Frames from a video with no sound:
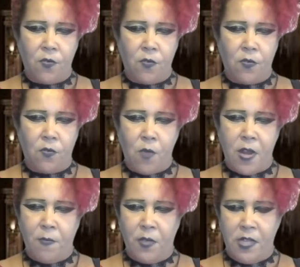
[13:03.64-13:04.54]
Red
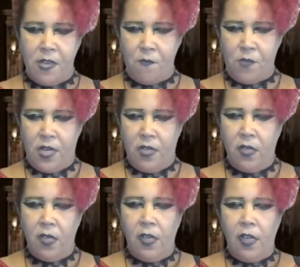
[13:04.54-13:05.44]
Montgomery
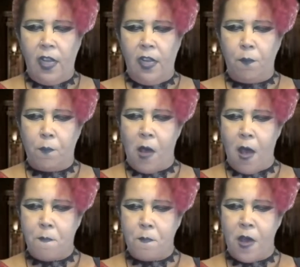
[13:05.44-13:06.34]
and
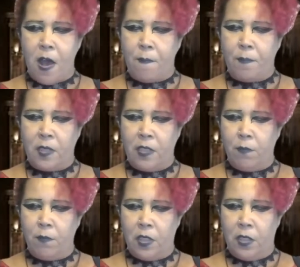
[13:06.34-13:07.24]
Pop
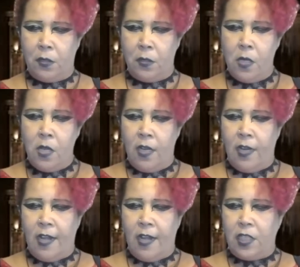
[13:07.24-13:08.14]
Simpson in
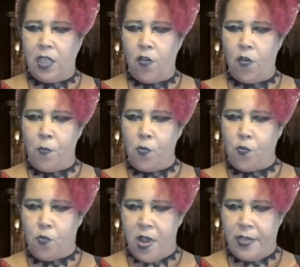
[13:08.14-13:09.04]
a terrible
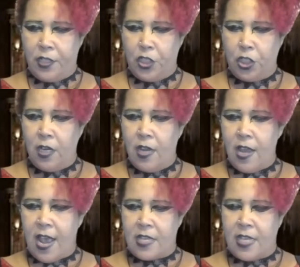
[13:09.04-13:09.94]
rush
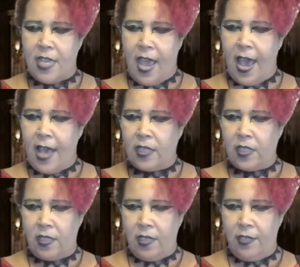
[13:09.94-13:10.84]
at the
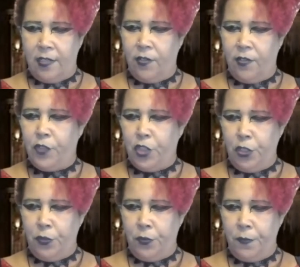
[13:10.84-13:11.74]
ass end of
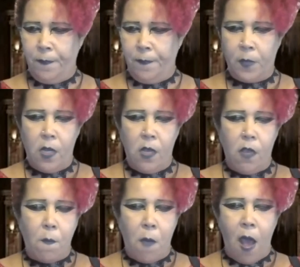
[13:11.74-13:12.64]
June.
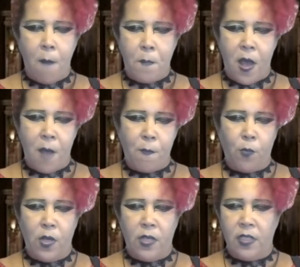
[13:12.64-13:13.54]
Pop
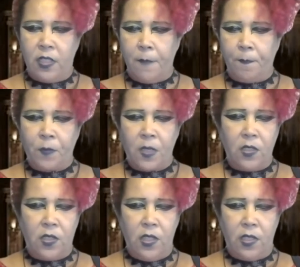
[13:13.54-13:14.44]
was
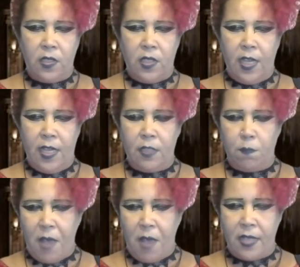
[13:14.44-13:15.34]
6 days
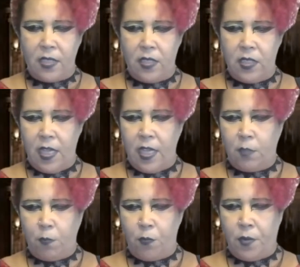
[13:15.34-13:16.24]
past his
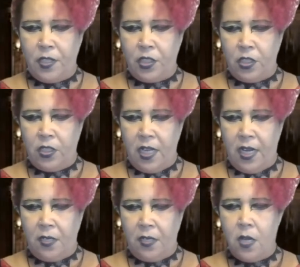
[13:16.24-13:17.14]
expiration
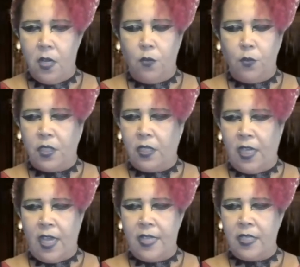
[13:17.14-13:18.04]
date with a
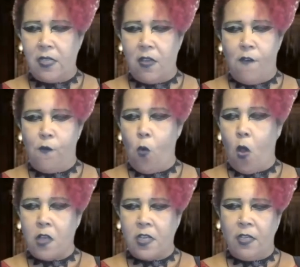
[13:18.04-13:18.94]
case of
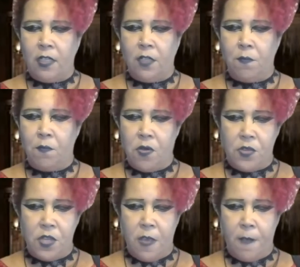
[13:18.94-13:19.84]
walking
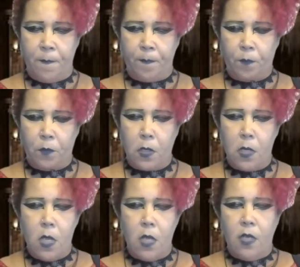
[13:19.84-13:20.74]
pneumonia.
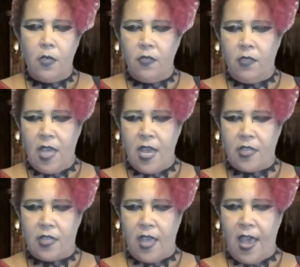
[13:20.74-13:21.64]

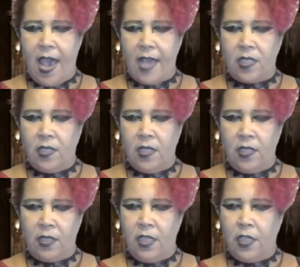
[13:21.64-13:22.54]
Death
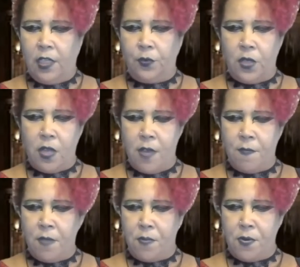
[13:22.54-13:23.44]
accidentally killed a
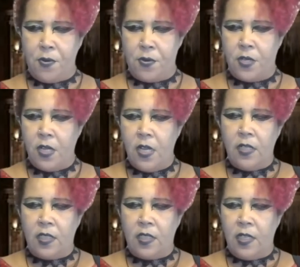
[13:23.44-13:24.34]
hummingbird,
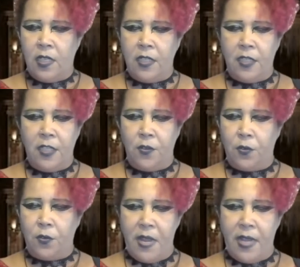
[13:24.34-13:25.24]
sending the
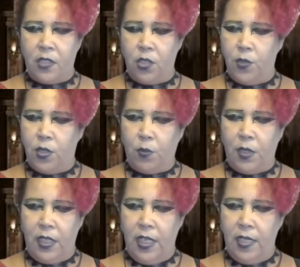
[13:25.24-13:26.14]
old man to his
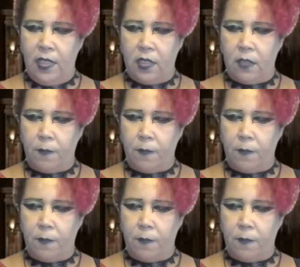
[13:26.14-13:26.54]
release.